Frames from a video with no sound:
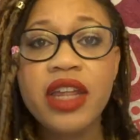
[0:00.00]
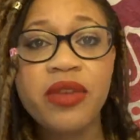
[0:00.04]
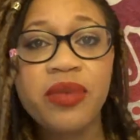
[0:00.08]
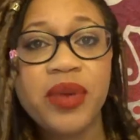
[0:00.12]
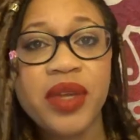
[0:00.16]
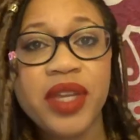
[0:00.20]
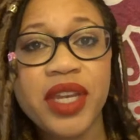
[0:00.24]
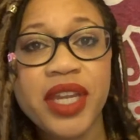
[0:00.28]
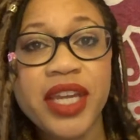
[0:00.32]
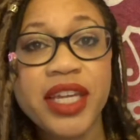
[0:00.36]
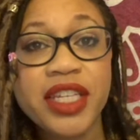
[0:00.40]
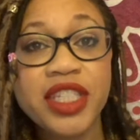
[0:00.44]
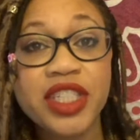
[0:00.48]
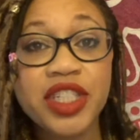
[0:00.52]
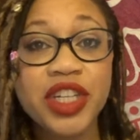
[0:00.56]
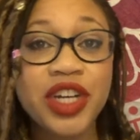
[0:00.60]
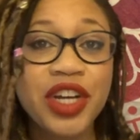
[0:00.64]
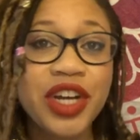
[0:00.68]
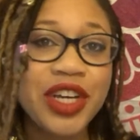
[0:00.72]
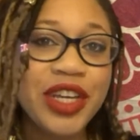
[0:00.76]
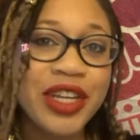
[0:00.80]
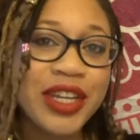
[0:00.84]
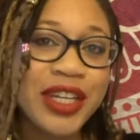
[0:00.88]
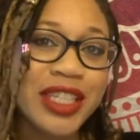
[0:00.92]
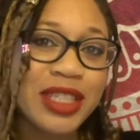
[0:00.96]
beauties, your
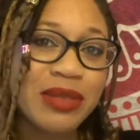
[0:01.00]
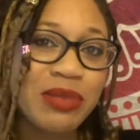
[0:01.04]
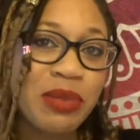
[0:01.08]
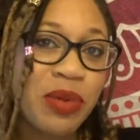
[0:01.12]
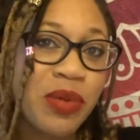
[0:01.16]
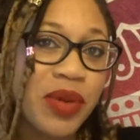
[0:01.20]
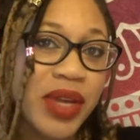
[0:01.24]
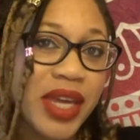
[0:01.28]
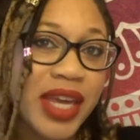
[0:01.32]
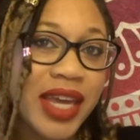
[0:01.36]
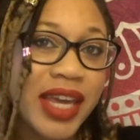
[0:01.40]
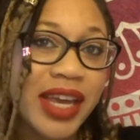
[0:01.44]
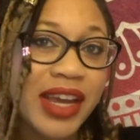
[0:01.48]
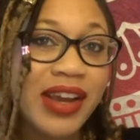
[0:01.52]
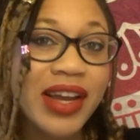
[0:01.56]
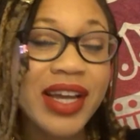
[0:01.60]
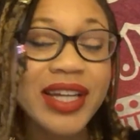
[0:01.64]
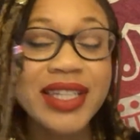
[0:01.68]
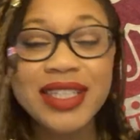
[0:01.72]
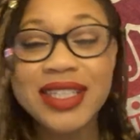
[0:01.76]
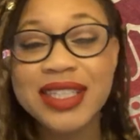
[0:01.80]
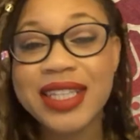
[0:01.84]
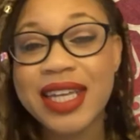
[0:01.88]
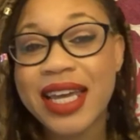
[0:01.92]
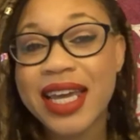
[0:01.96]
girl Eunice Marie here
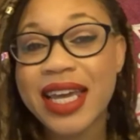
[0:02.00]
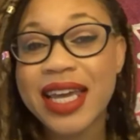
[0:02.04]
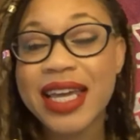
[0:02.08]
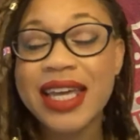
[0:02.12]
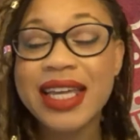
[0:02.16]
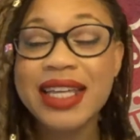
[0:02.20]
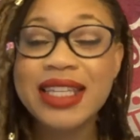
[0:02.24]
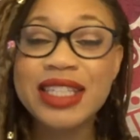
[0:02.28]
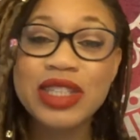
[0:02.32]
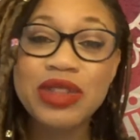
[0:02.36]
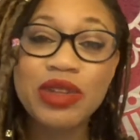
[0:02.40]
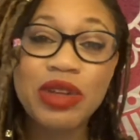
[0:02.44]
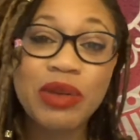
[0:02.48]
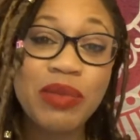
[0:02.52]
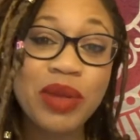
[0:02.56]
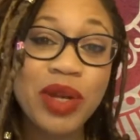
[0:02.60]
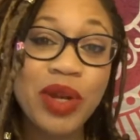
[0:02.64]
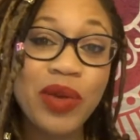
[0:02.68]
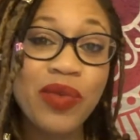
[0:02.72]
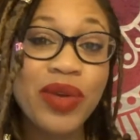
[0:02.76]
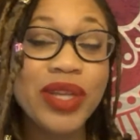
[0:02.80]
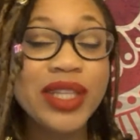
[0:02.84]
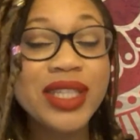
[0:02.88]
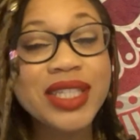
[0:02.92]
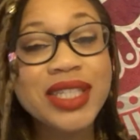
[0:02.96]
and today is 3
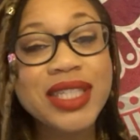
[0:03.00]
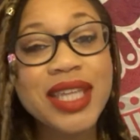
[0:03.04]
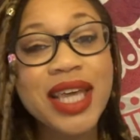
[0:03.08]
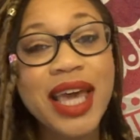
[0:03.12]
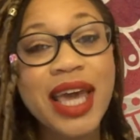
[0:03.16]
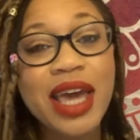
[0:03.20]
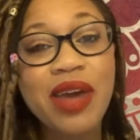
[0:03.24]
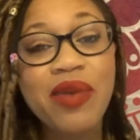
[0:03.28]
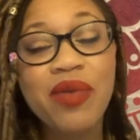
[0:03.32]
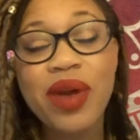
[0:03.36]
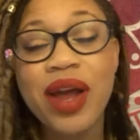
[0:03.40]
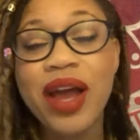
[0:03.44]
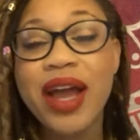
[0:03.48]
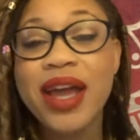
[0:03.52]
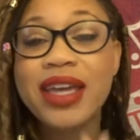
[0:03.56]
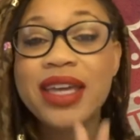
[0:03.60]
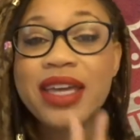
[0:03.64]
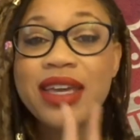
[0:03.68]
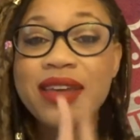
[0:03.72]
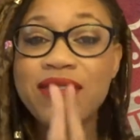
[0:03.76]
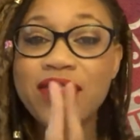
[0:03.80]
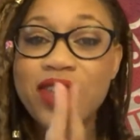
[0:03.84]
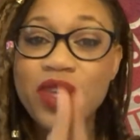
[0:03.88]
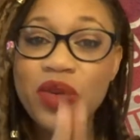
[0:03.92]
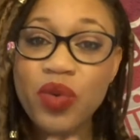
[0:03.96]
Minute Wednesday where I
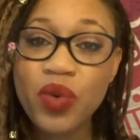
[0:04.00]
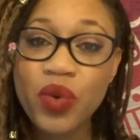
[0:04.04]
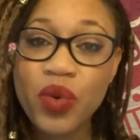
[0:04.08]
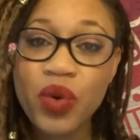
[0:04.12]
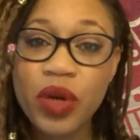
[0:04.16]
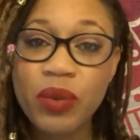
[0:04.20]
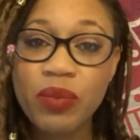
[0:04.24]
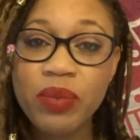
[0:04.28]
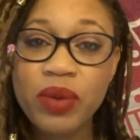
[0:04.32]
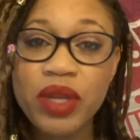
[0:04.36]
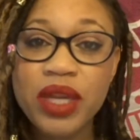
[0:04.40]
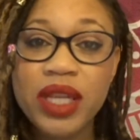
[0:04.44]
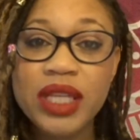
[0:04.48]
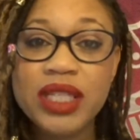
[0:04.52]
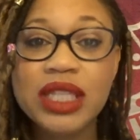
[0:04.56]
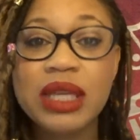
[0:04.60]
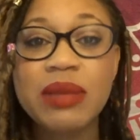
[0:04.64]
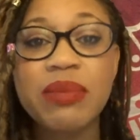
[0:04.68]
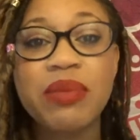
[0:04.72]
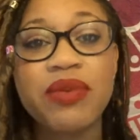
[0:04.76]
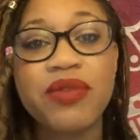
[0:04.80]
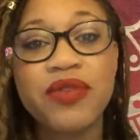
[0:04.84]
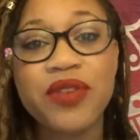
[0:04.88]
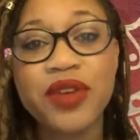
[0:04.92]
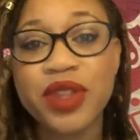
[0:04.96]
give you a quick beauty
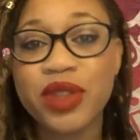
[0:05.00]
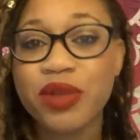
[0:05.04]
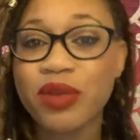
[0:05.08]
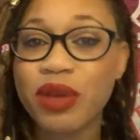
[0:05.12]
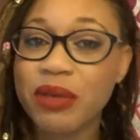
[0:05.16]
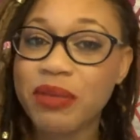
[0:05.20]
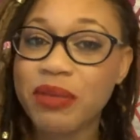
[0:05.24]
tip for 3